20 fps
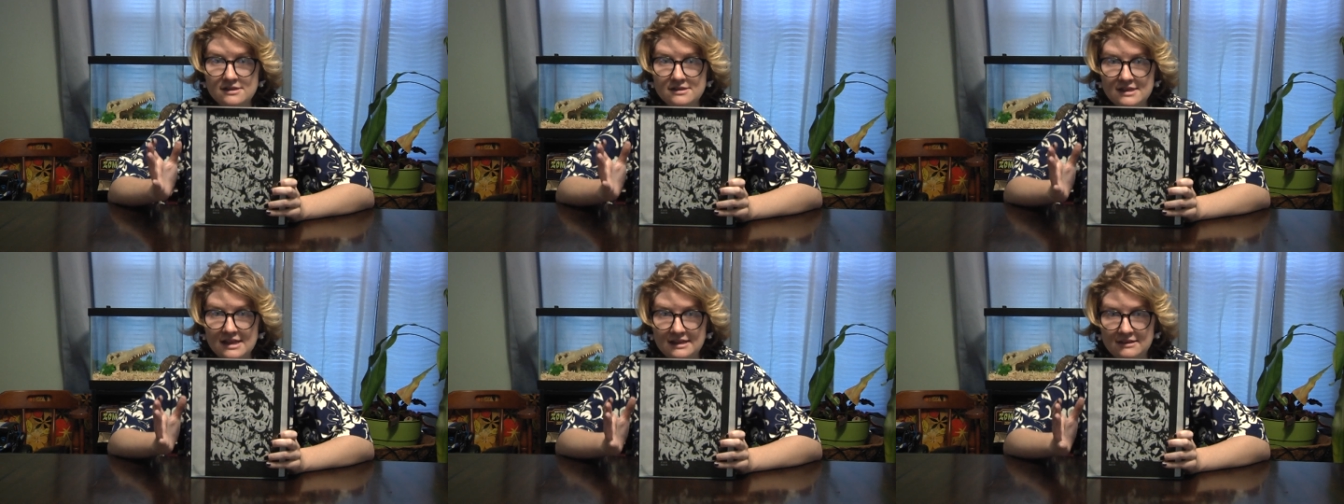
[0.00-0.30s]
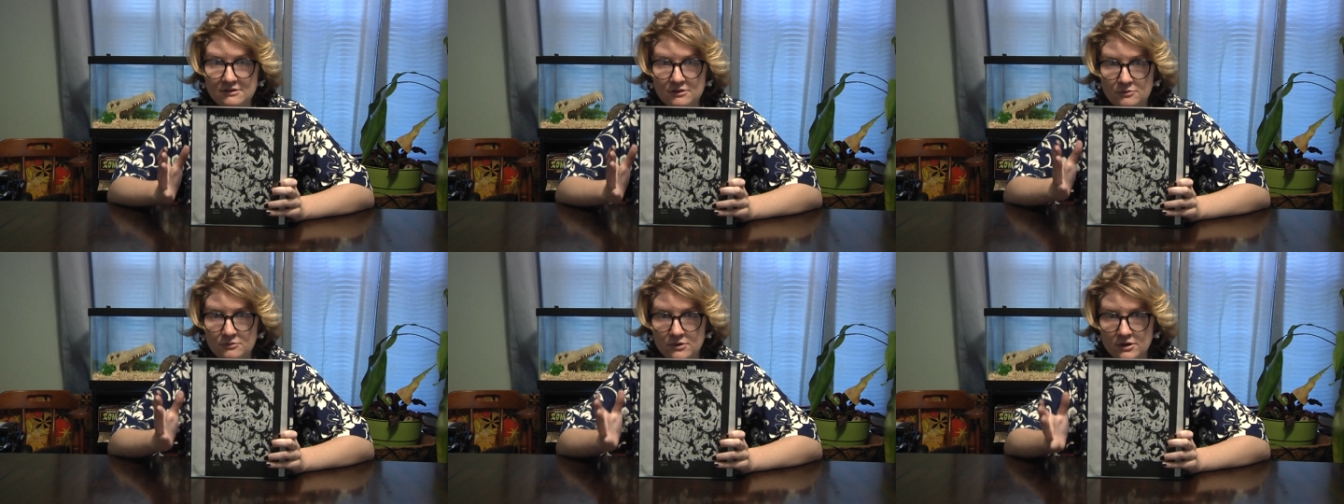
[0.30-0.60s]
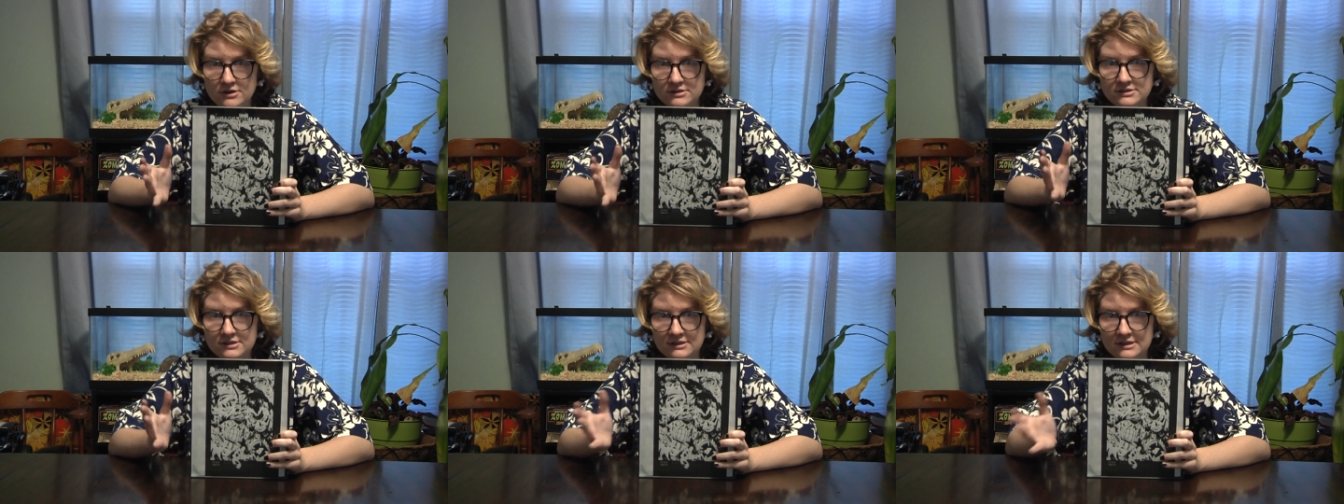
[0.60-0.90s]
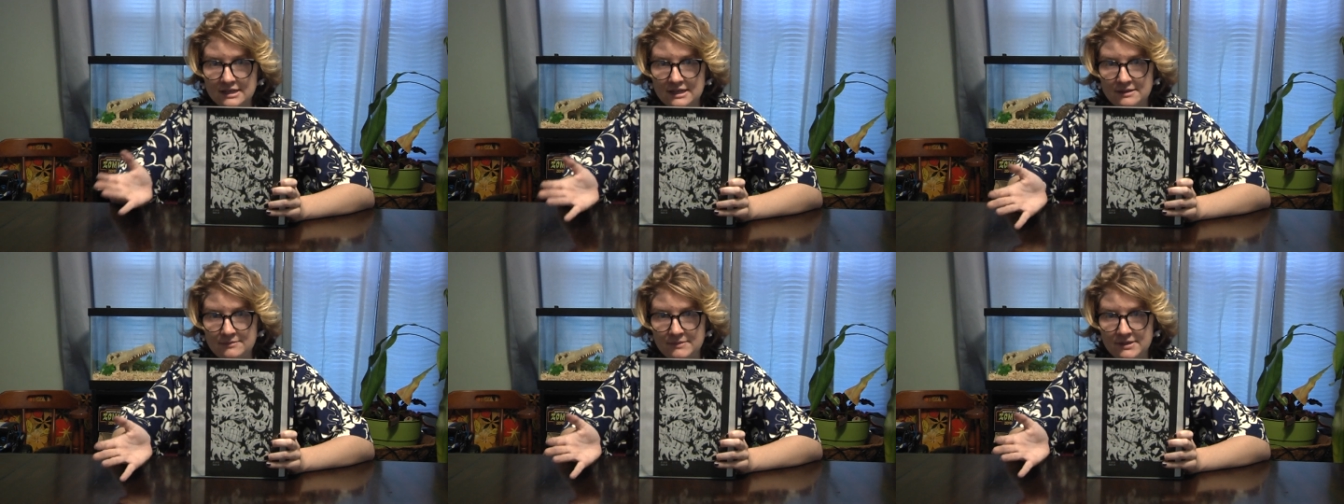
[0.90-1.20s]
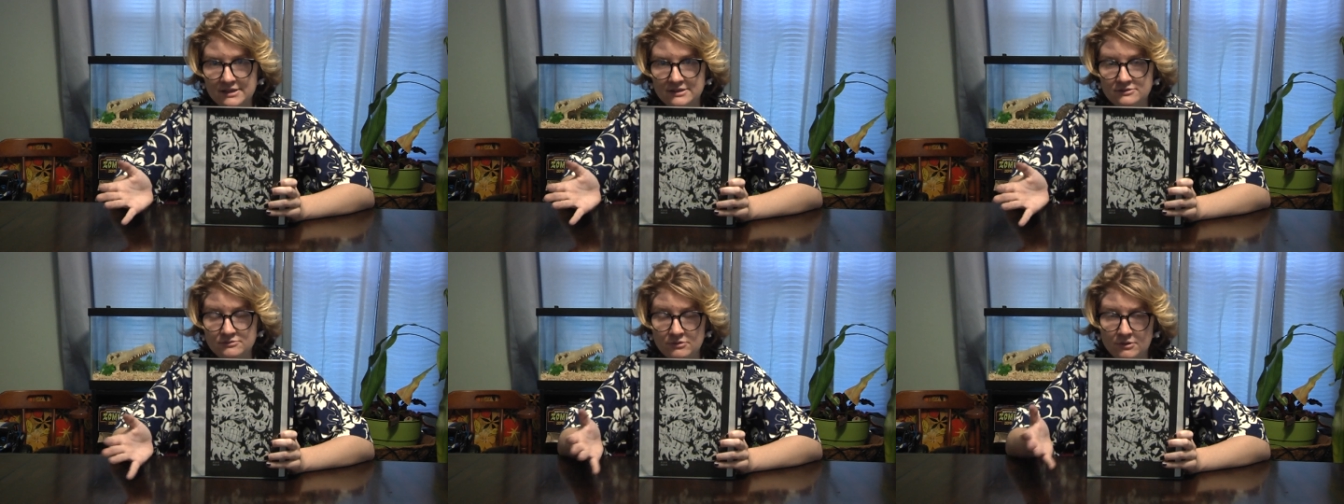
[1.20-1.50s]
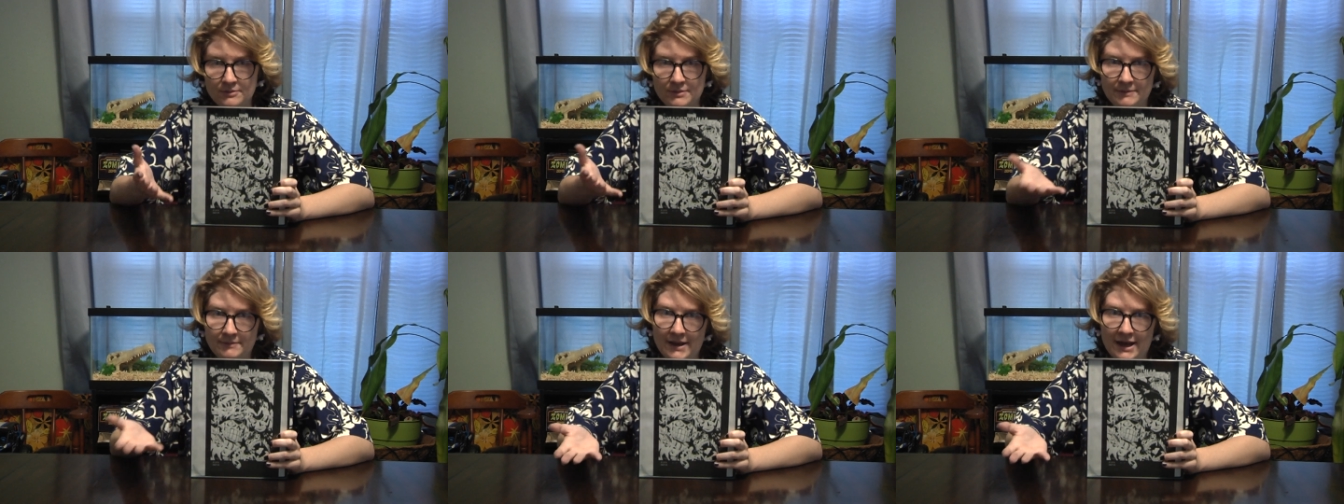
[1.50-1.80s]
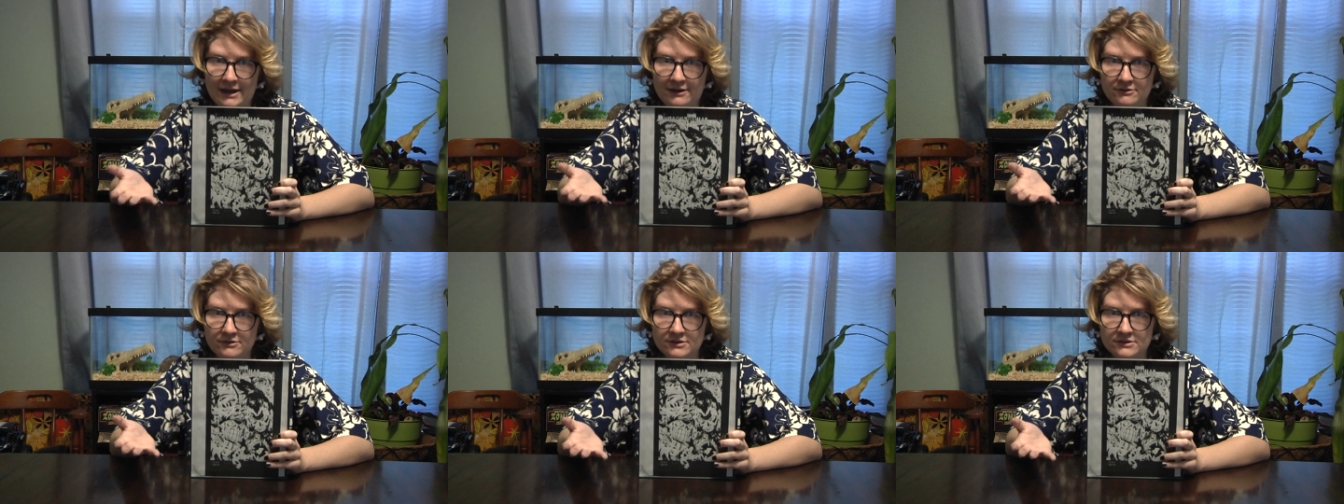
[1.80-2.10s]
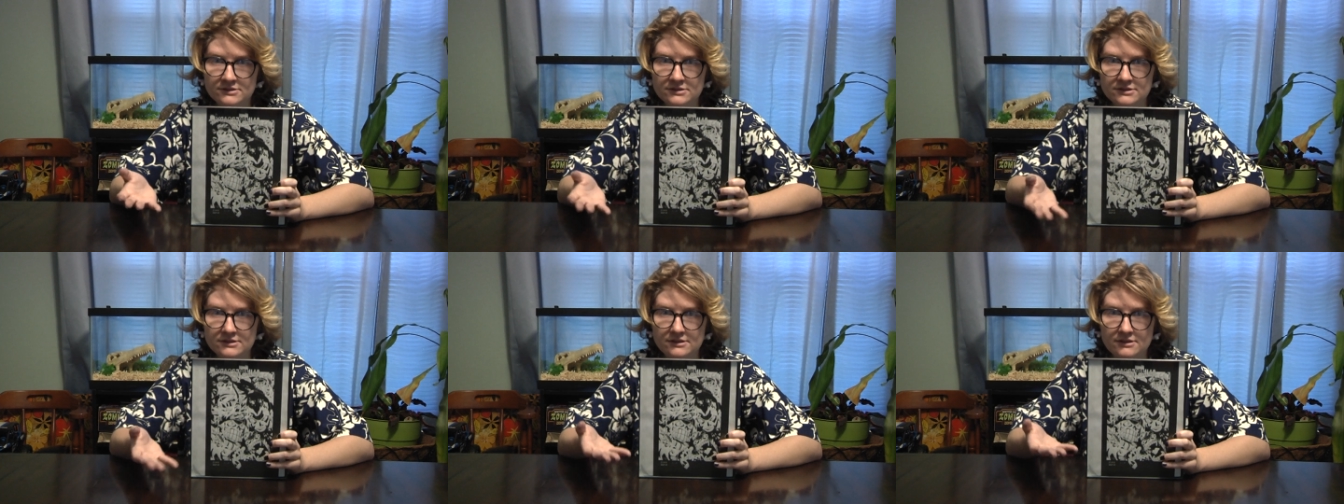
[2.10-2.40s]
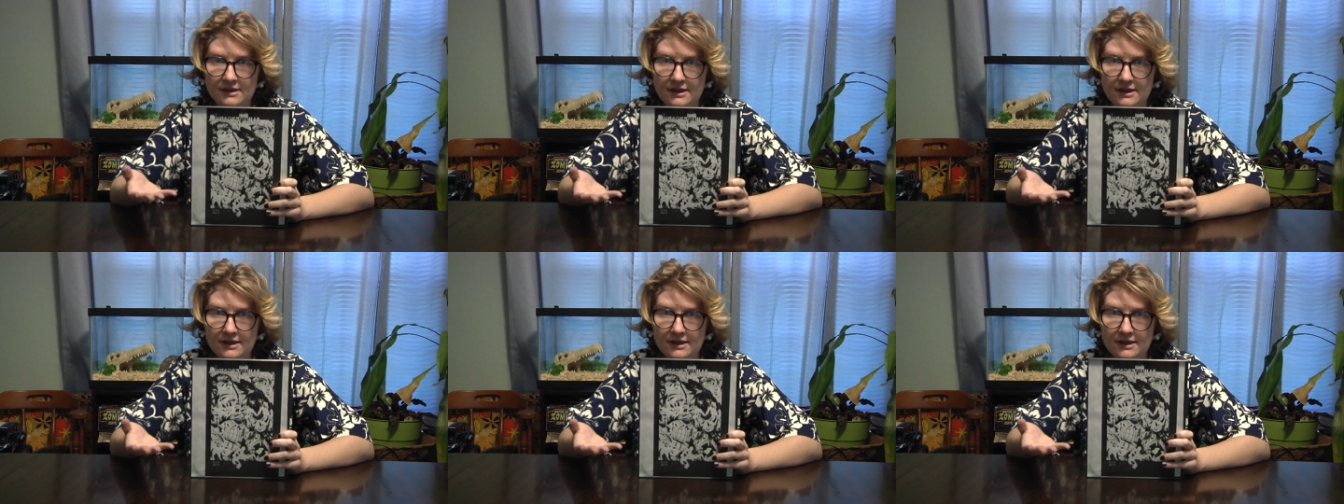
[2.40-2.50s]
then the words on the image will be backwards,